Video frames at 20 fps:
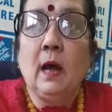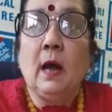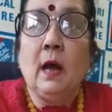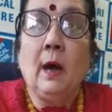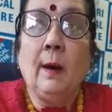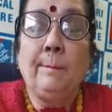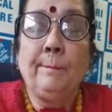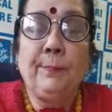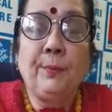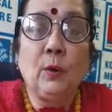
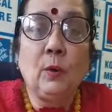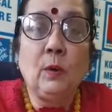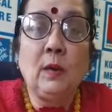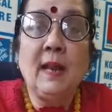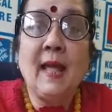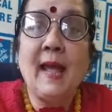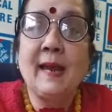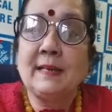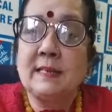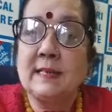Her
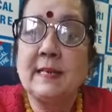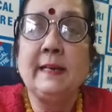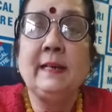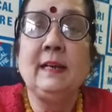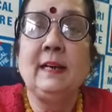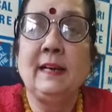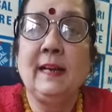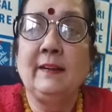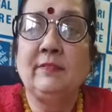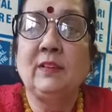
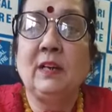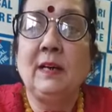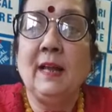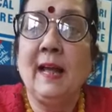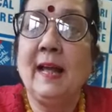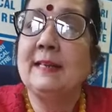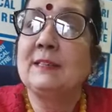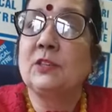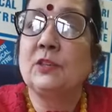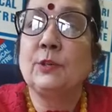prolactin level
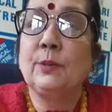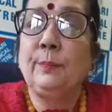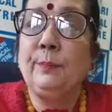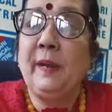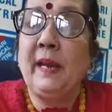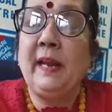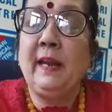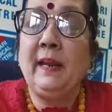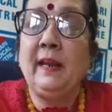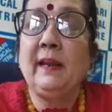has to
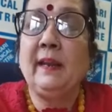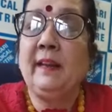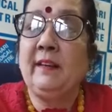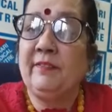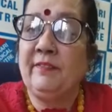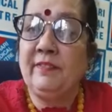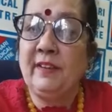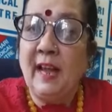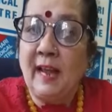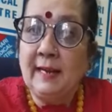be
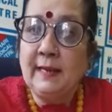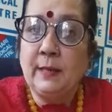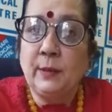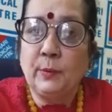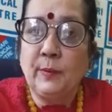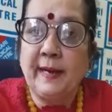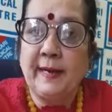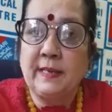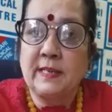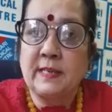
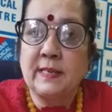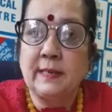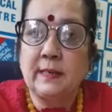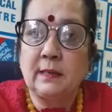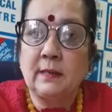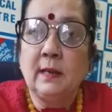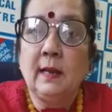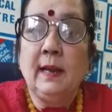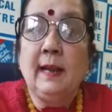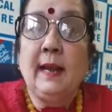evaluated.